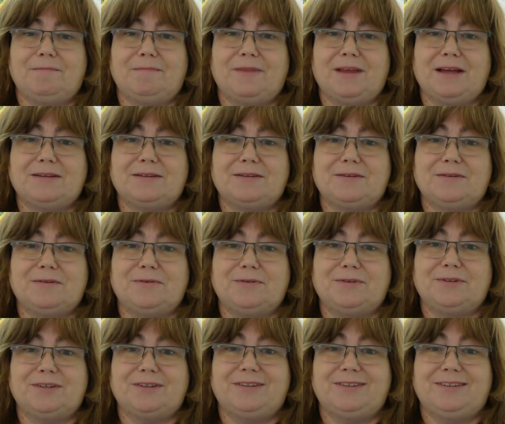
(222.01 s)
that's
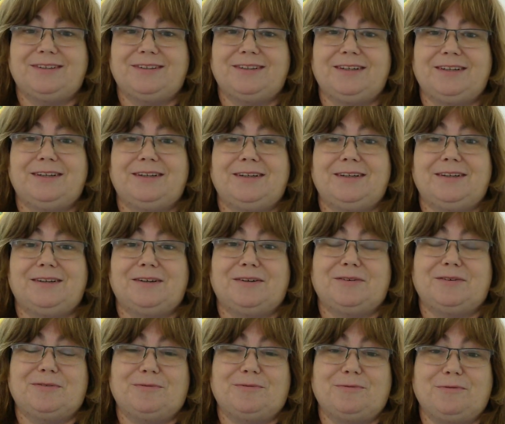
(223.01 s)
not
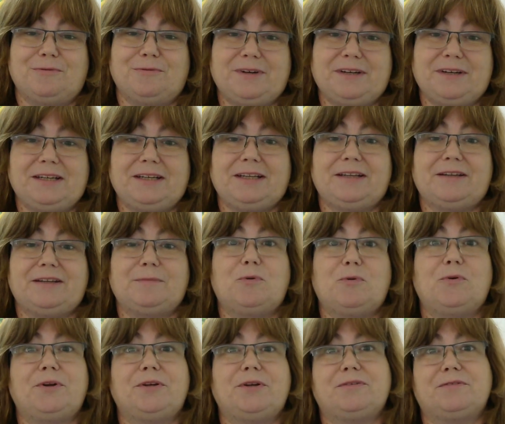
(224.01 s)
really the
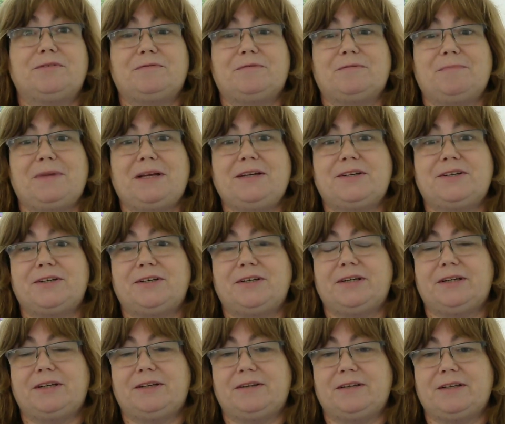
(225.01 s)
point of
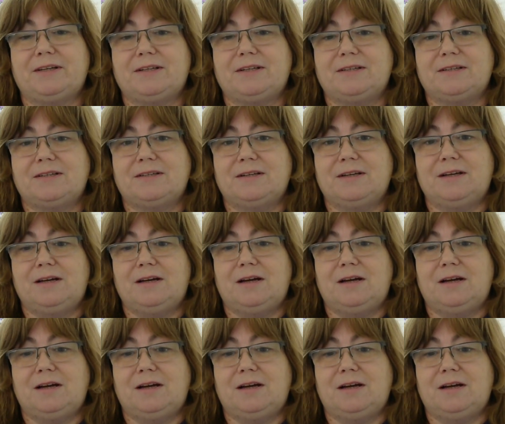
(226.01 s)
mentioning this.